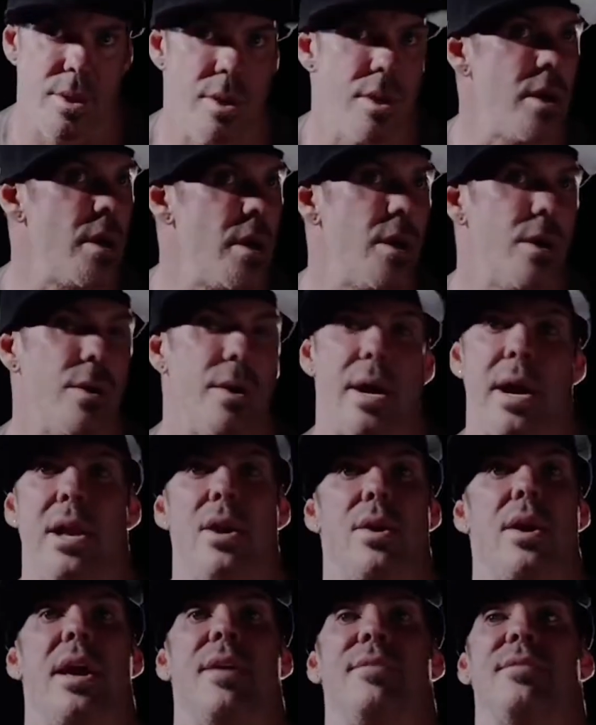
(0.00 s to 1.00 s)
No, I
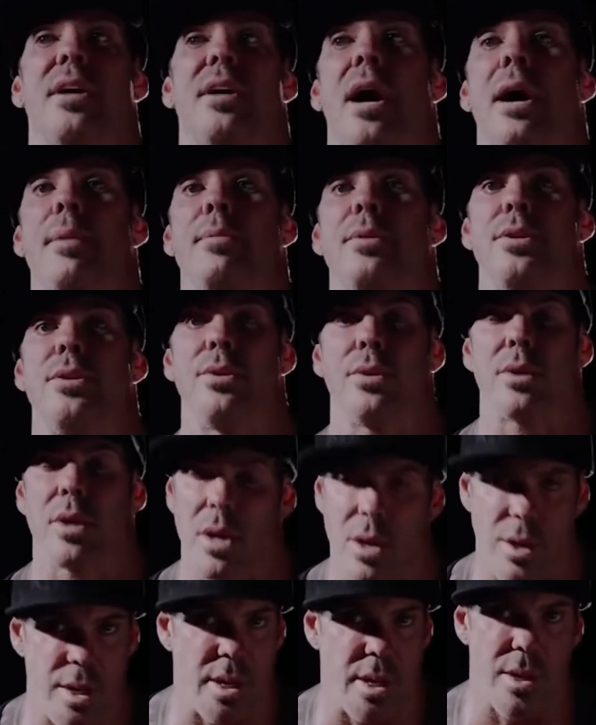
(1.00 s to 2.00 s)
don't have time to do
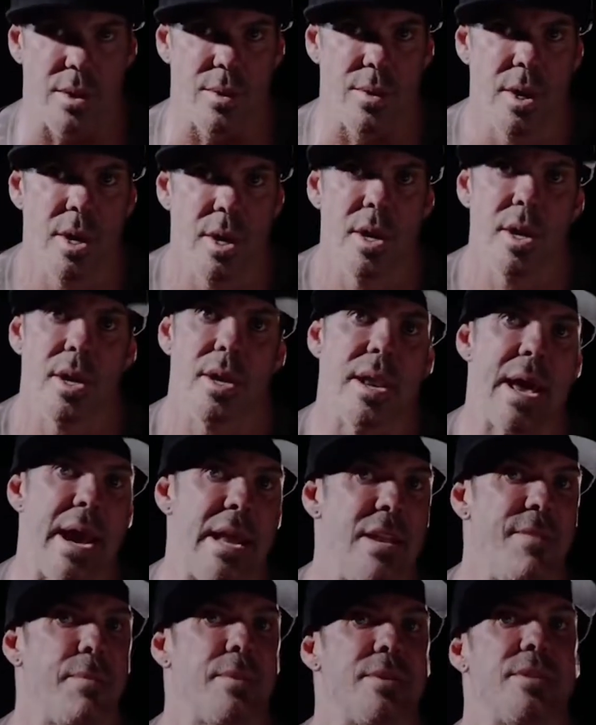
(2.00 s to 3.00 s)
cardio.
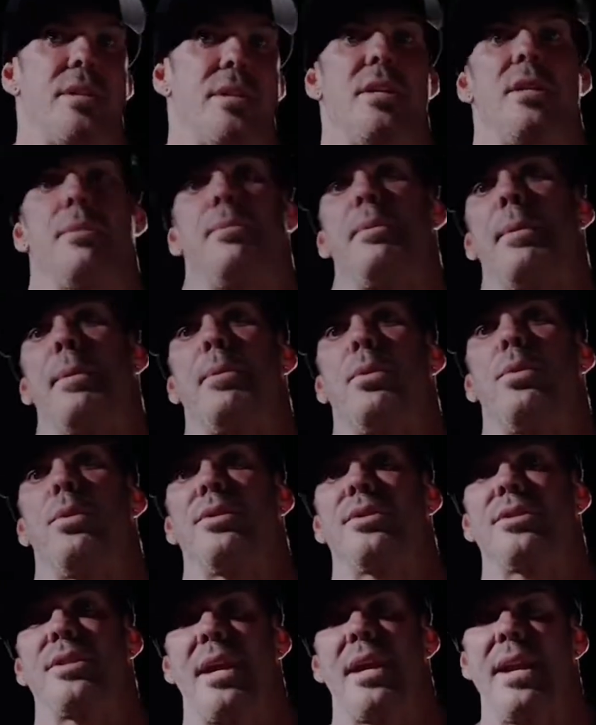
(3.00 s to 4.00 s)
90% of the people
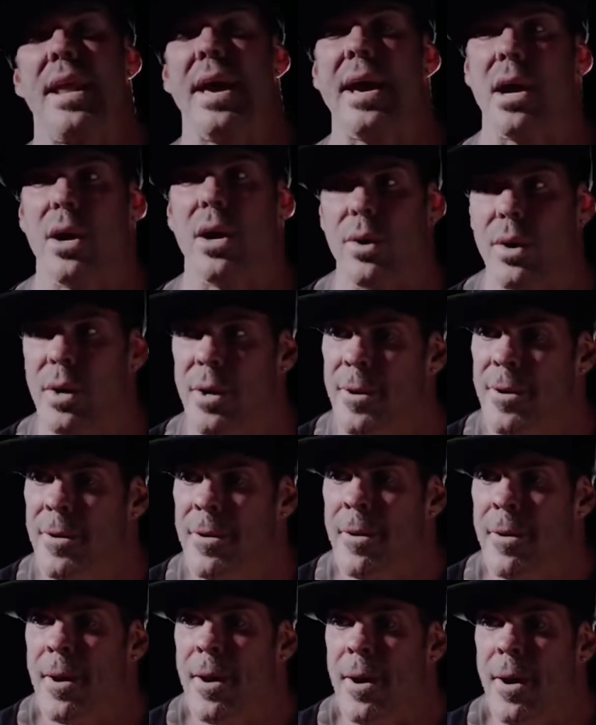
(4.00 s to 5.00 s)
will say. Now,
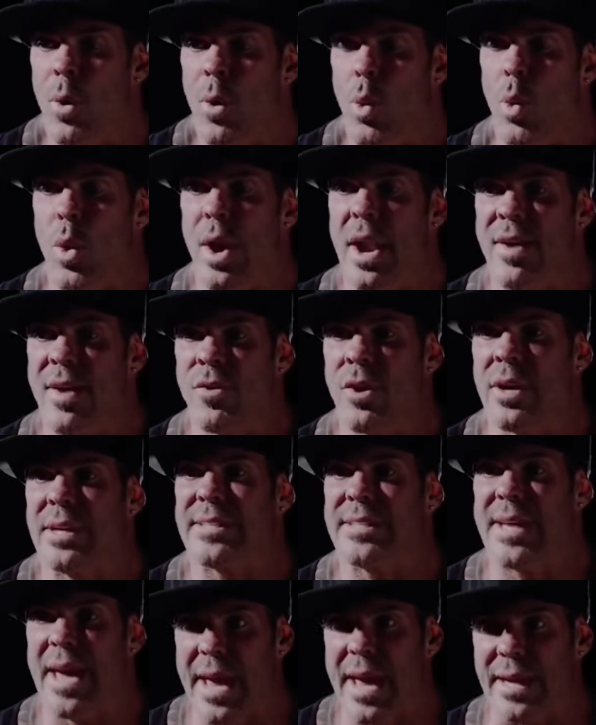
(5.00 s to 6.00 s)
whatever
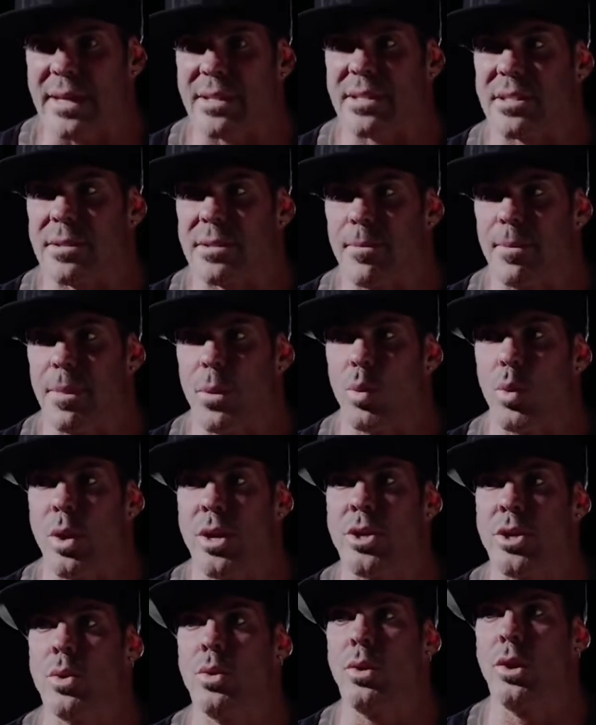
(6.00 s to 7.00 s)
it takes,
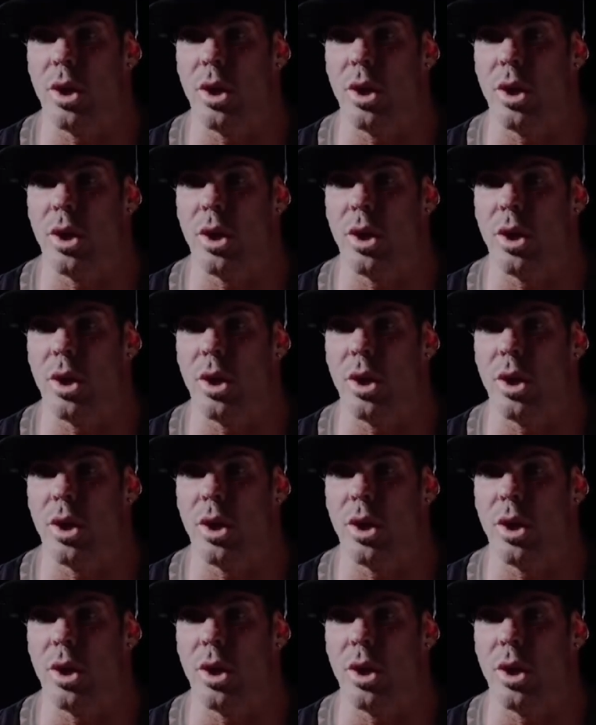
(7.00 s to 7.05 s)
when you